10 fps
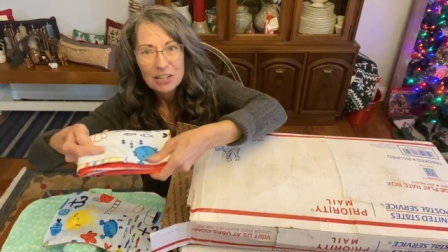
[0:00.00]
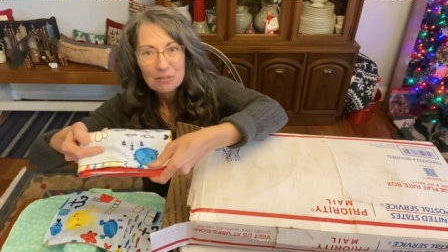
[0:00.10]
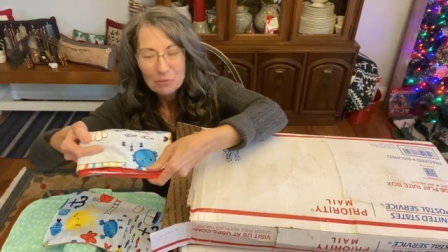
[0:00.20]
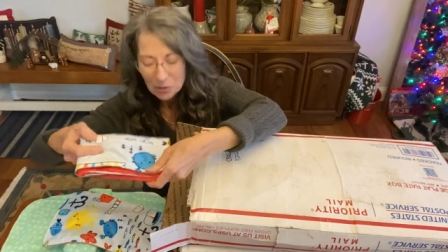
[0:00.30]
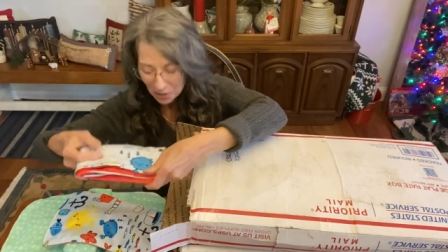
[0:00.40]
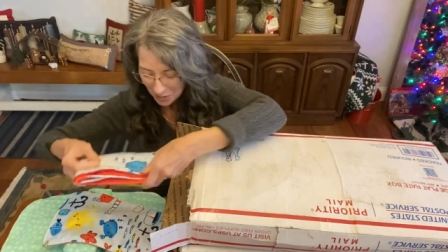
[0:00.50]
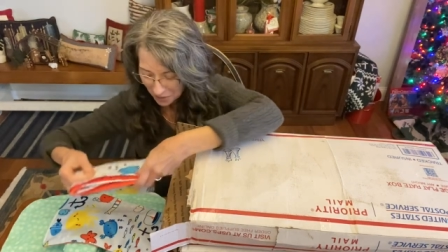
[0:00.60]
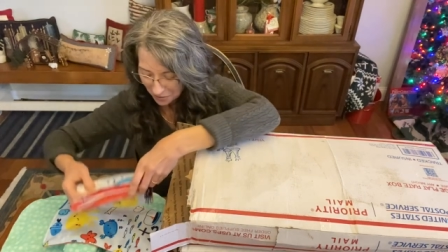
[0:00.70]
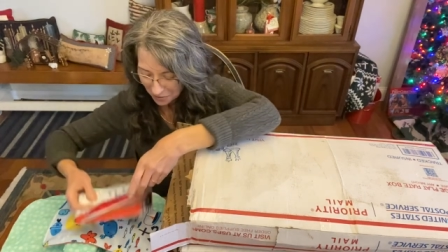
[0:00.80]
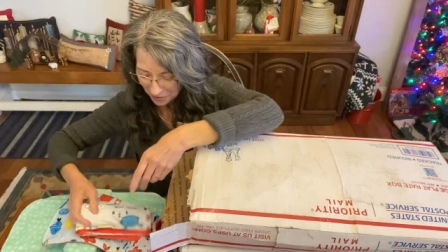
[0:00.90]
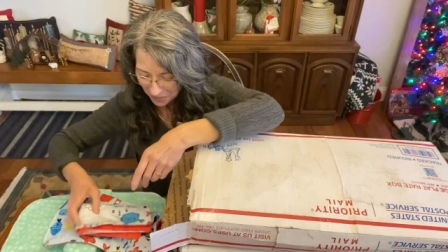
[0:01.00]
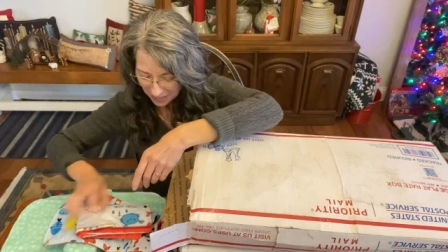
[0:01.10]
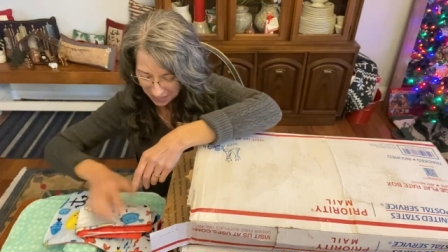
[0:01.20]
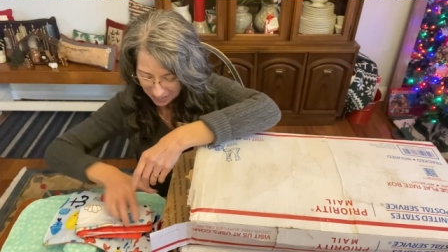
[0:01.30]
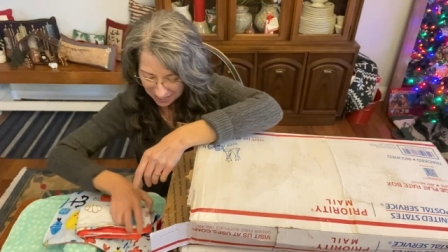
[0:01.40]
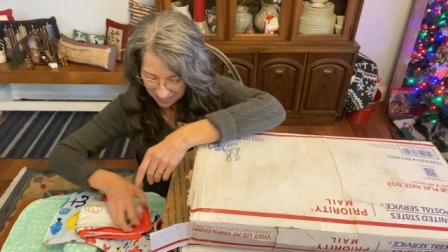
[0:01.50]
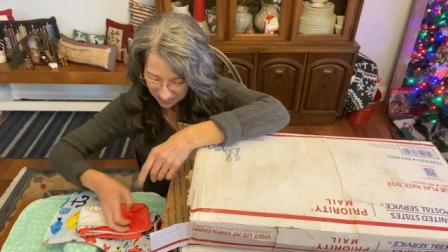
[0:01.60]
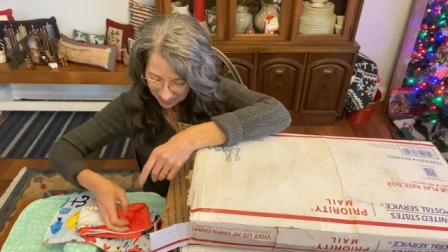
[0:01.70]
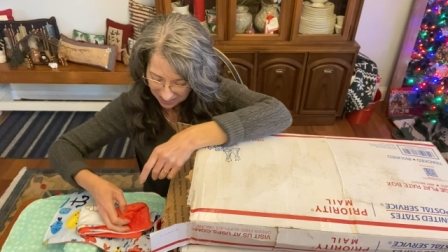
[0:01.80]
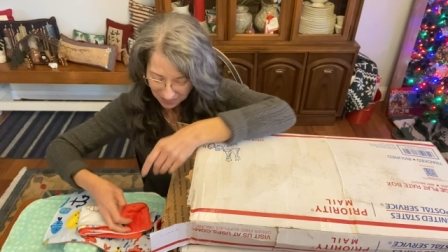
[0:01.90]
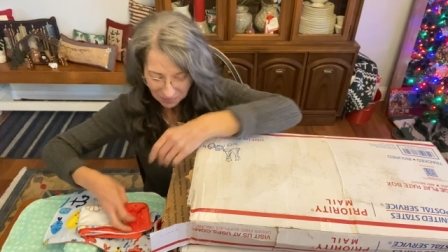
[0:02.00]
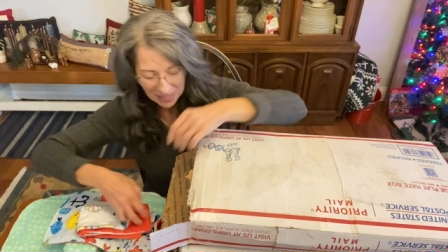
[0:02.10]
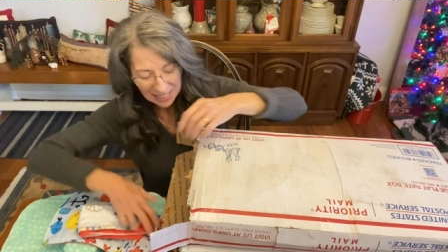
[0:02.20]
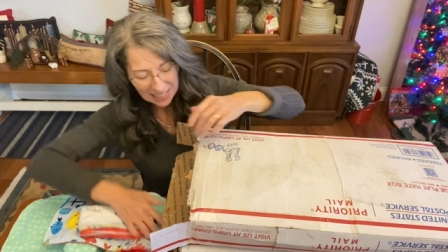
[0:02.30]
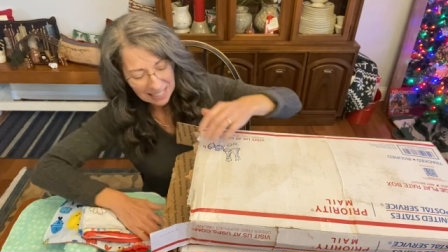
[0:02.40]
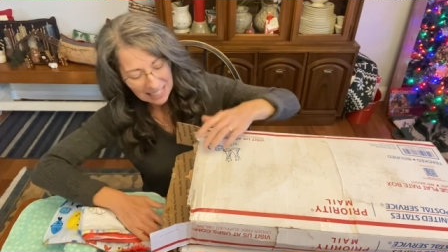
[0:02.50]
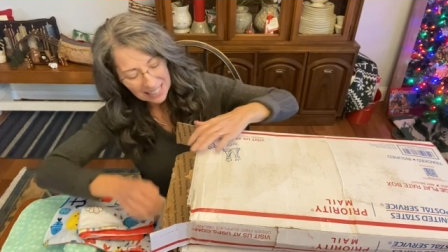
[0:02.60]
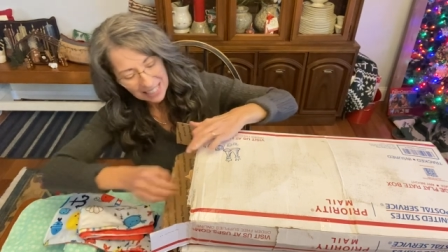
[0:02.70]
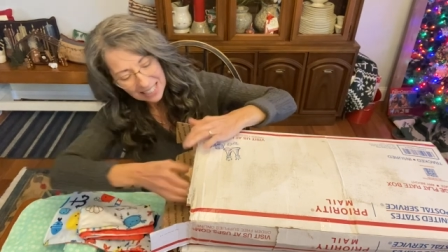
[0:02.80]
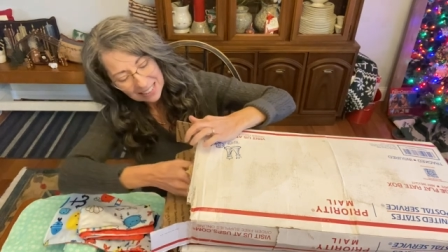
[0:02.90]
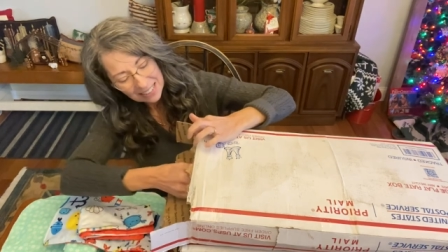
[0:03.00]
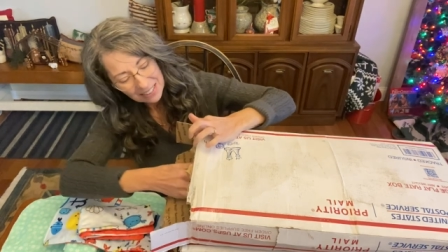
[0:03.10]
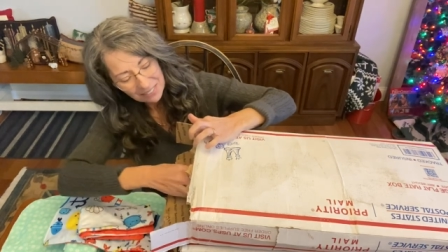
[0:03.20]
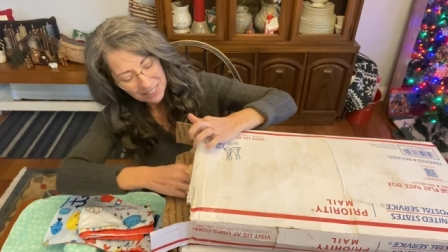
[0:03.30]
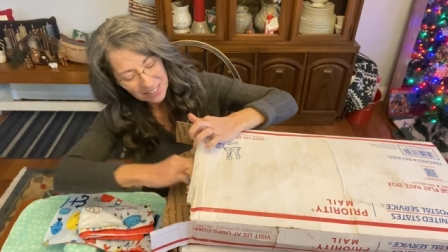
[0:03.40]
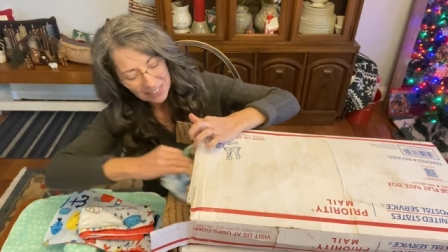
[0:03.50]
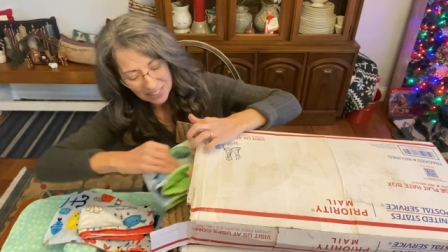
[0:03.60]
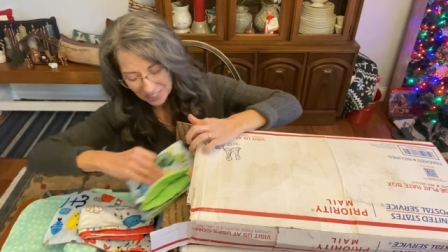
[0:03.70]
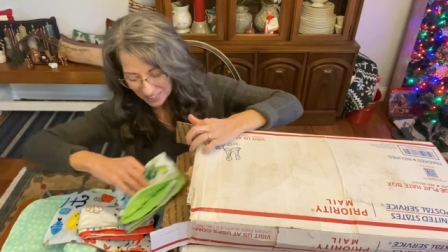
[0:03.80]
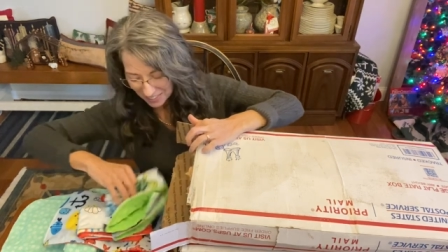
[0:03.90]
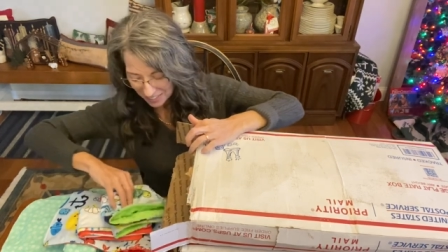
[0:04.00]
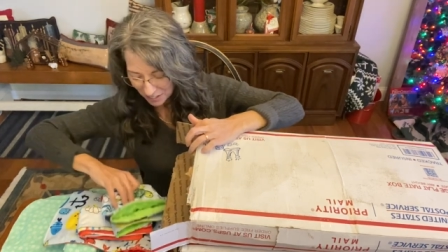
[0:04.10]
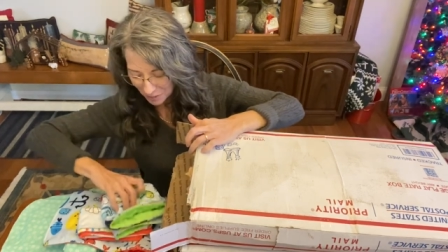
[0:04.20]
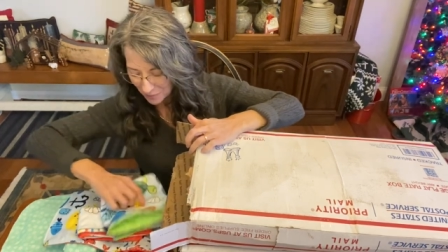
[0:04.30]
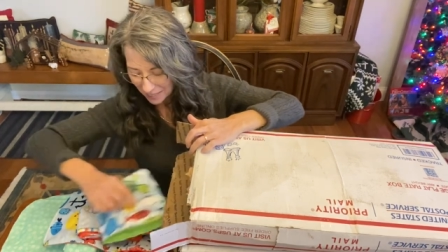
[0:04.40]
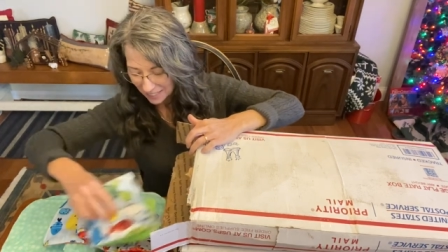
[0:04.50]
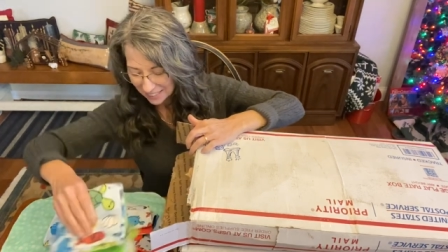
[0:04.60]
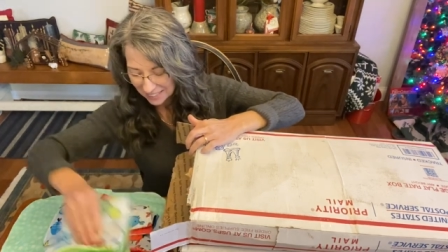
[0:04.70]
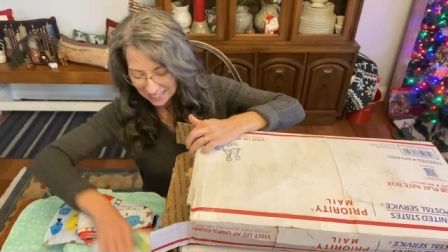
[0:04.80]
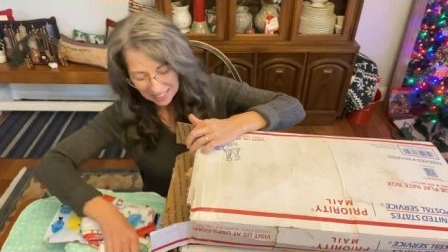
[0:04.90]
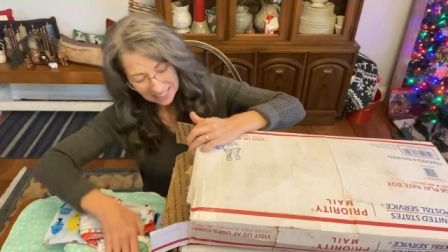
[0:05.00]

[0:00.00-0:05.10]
More the fish minky. I love those so much.